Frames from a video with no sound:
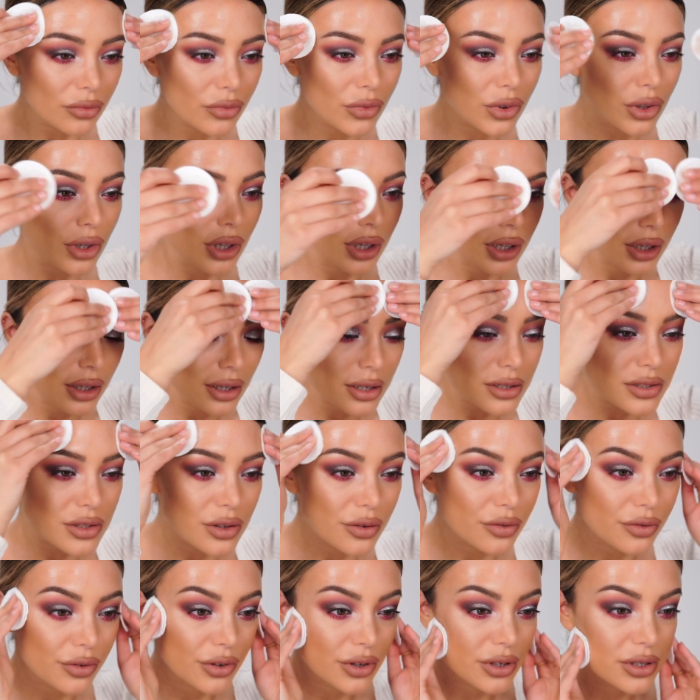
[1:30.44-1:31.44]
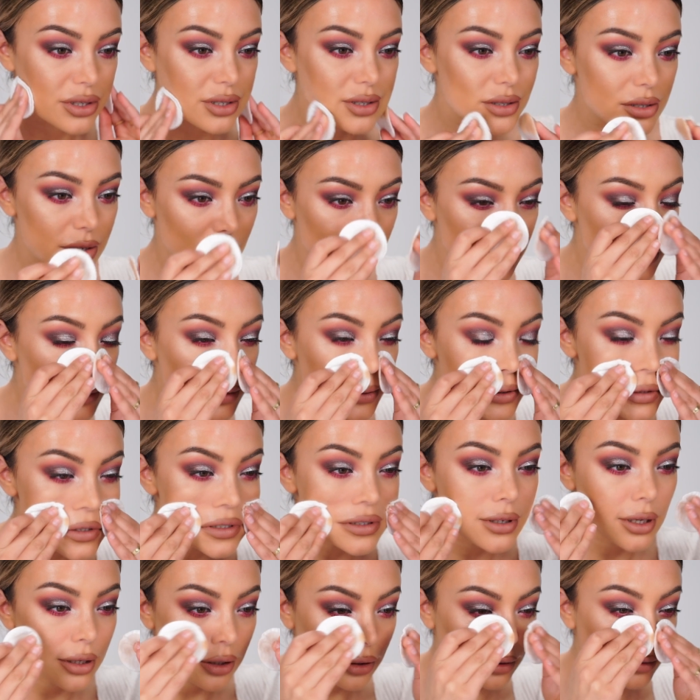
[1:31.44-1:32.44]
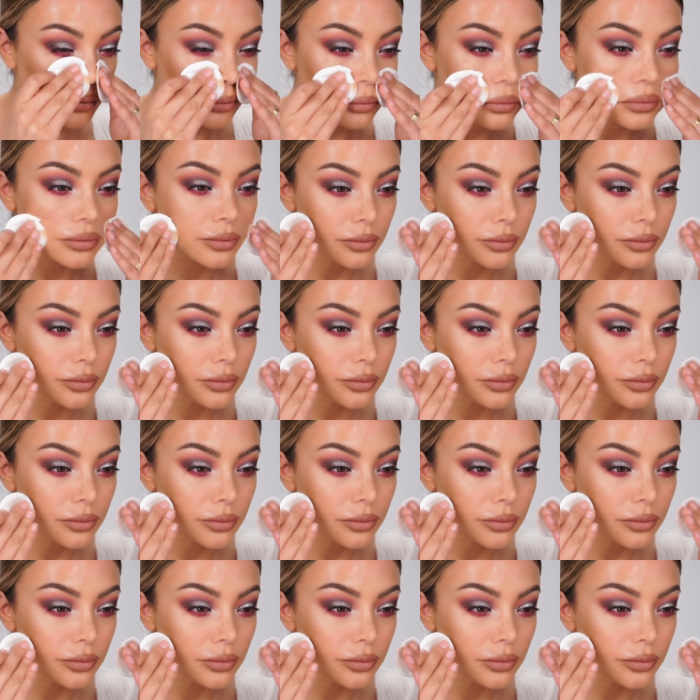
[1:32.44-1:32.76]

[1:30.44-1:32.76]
Okay, so first I do the skin.